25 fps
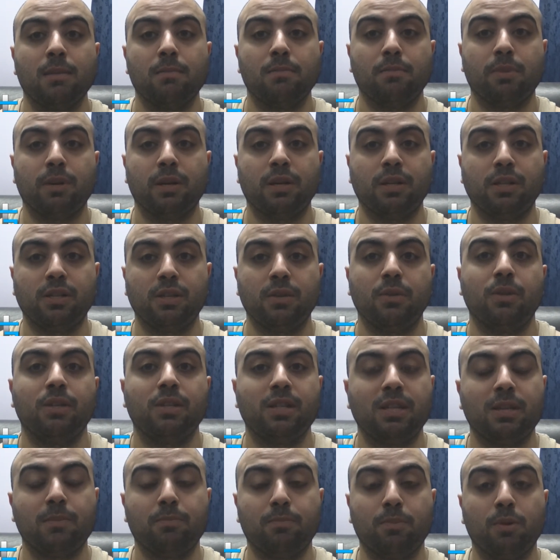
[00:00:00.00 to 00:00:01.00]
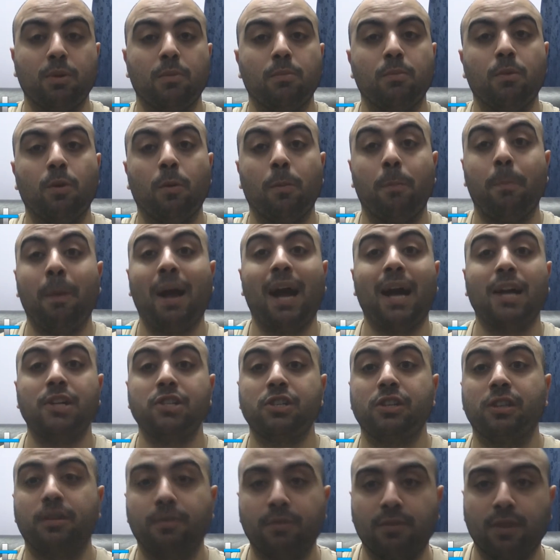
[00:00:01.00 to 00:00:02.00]
but as soon as he put more
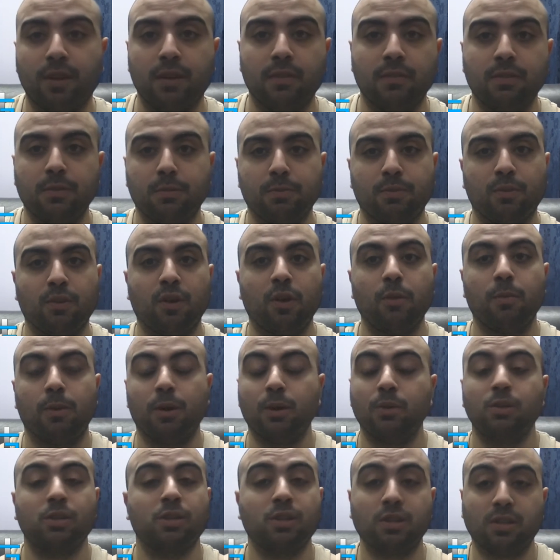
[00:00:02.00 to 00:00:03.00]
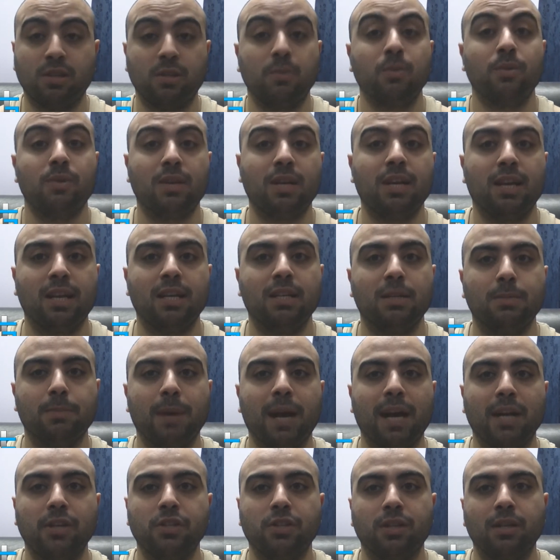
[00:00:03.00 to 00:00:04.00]
passion in front of his promos, because it is
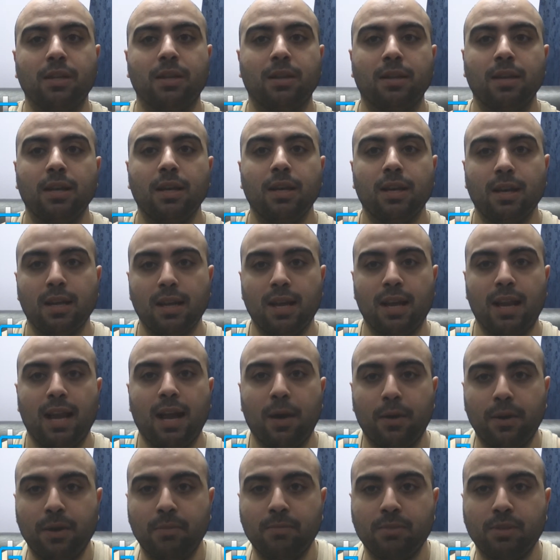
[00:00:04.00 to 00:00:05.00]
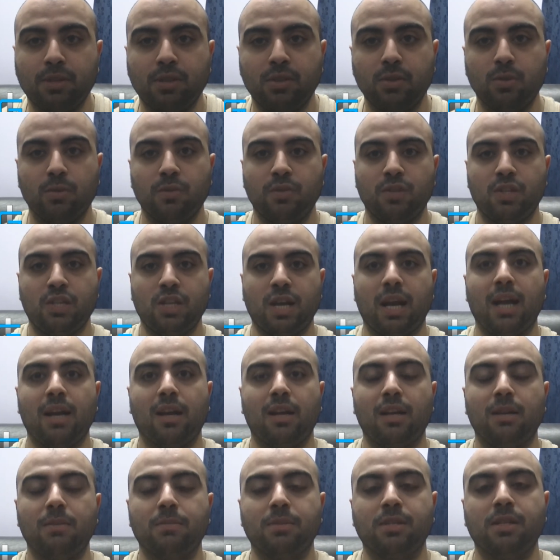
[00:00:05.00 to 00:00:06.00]
passion, it allowed him to sort of
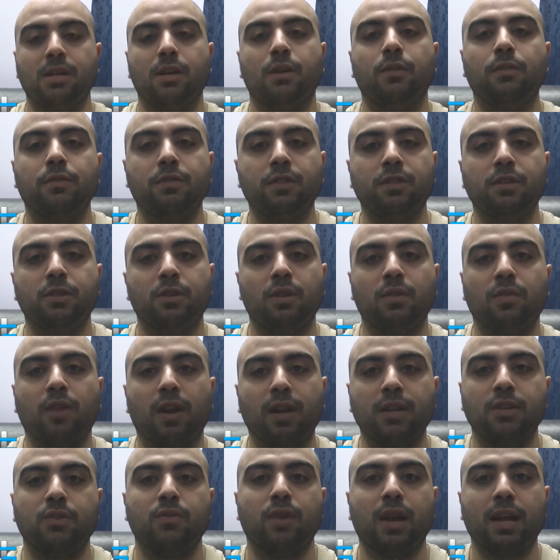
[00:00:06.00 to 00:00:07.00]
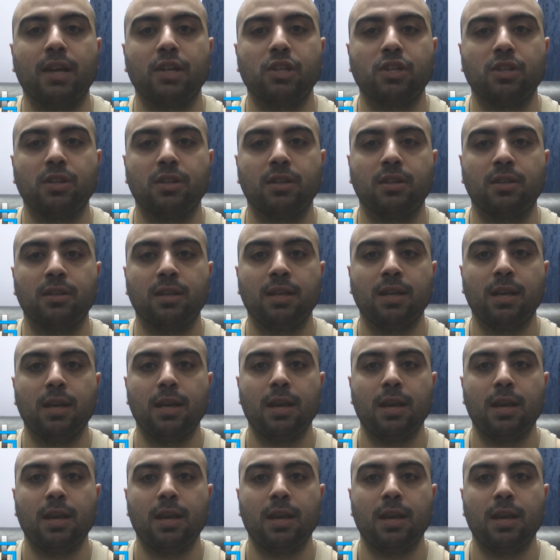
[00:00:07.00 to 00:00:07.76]
channel himself into the right direction